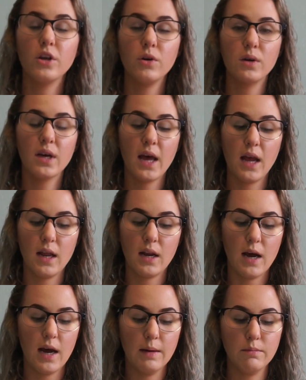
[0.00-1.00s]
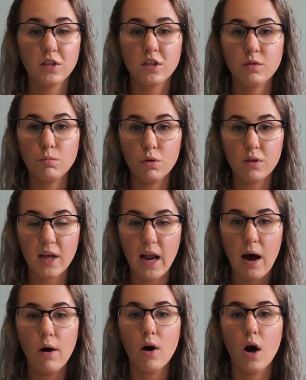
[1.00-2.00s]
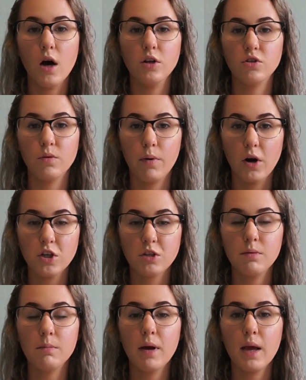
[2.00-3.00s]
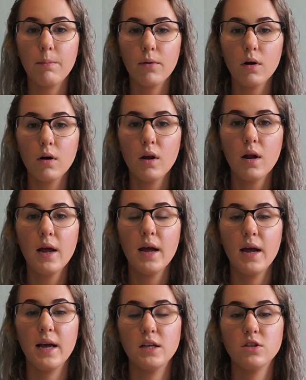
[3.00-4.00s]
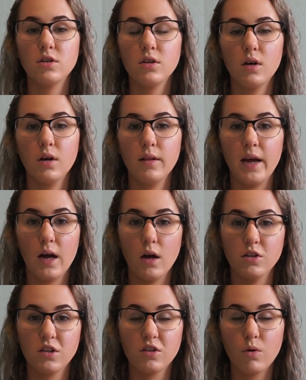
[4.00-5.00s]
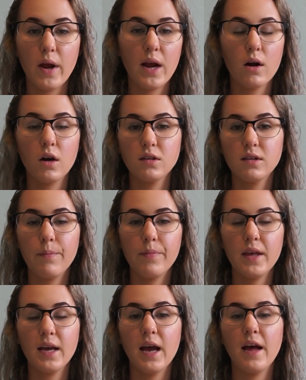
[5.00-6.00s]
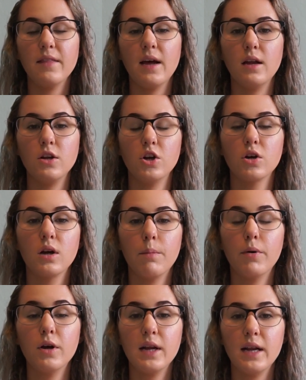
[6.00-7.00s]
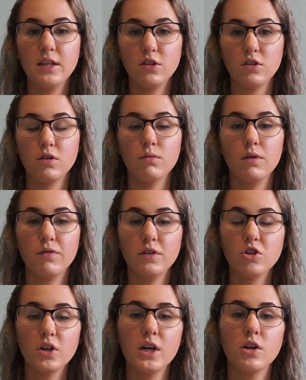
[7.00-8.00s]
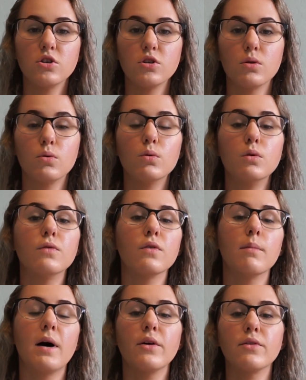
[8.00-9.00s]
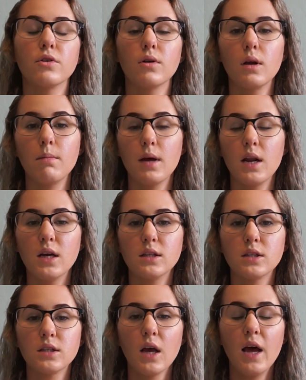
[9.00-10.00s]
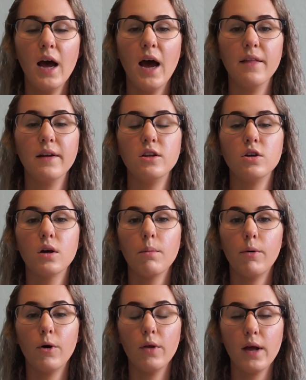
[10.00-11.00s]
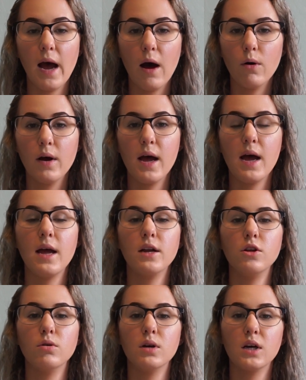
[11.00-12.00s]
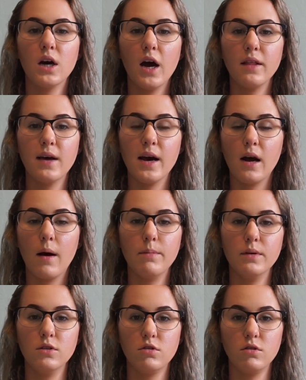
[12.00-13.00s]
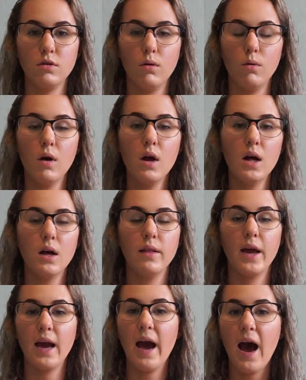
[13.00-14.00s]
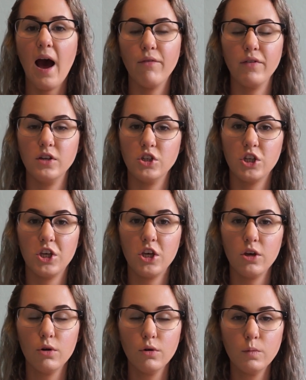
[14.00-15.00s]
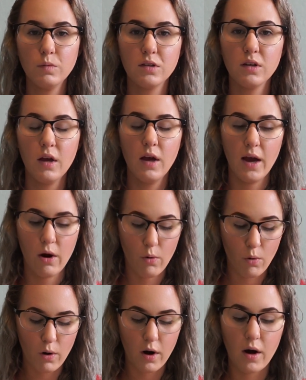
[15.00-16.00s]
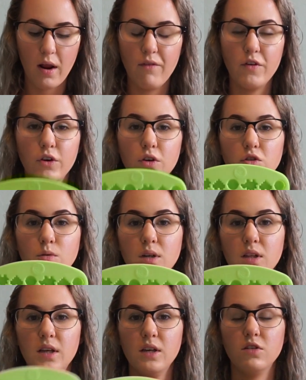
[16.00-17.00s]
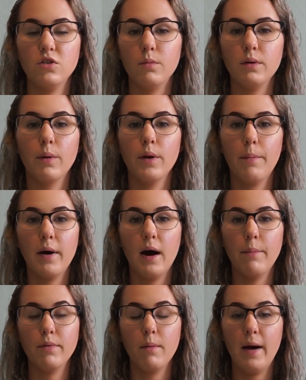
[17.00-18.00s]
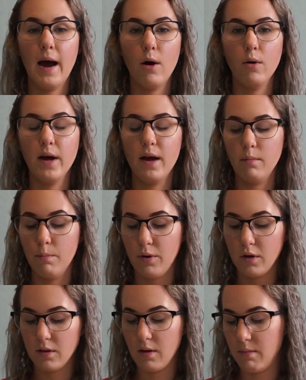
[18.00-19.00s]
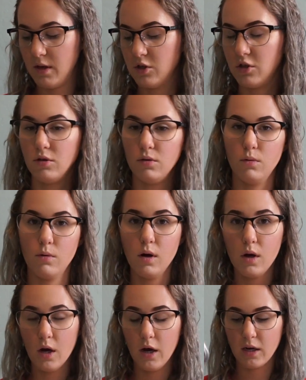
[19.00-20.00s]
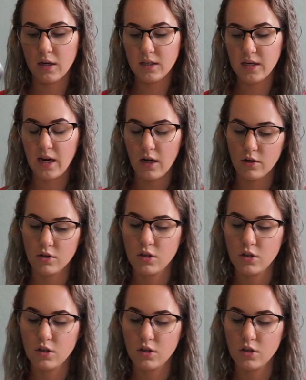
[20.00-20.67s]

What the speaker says: you can smooth it out onto parchment paper into like a square or something, and then you're gonna put it into the refrigerator to cool for about 30 minutes, and then you can pull it out and you can cut that up into like 1/2-inch cubes. Or if you use one of these, you'll be able to pop them out and put them into a container.